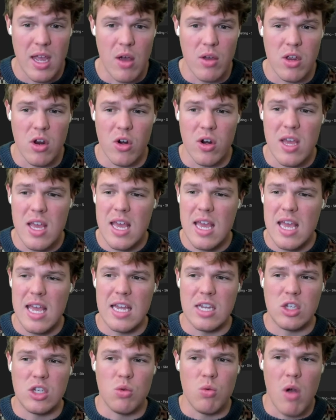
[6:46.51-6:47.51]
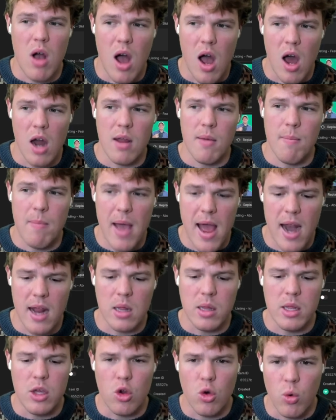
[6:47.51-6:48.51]
out here is to
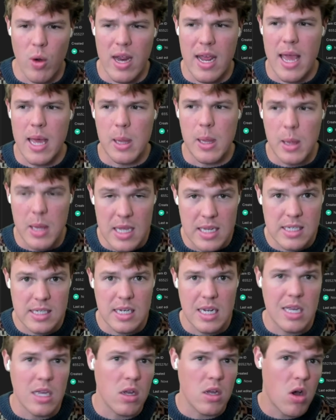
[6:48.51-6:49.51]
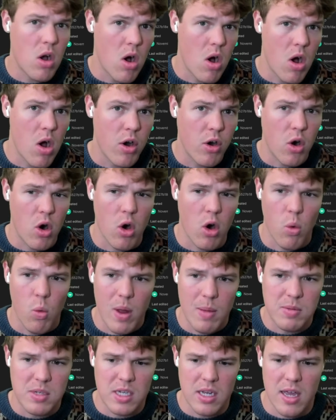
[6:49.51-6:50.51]
automatically create a listing on our
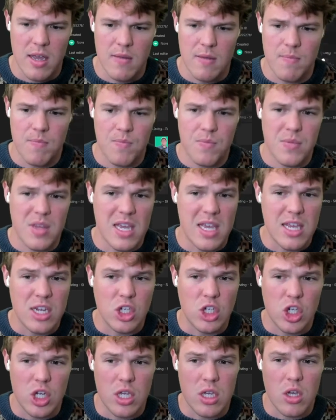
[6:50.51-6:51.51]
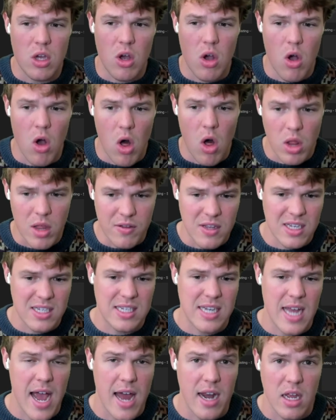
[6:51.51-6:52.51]
website. E.g., all of this
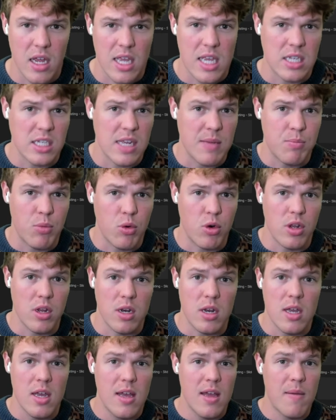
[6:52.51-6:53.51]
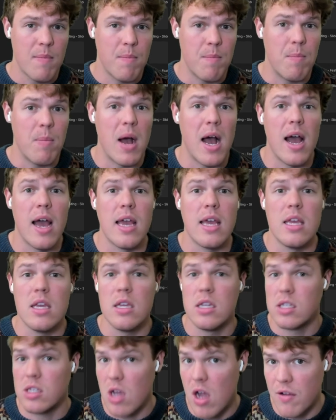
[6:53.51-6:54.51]
data is inputted by
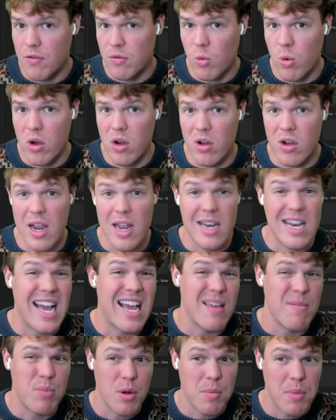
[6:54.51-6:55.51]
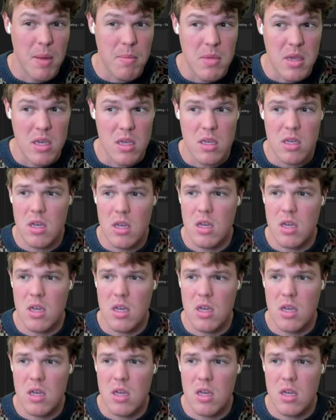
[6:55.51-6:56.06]
software and not inputted by me.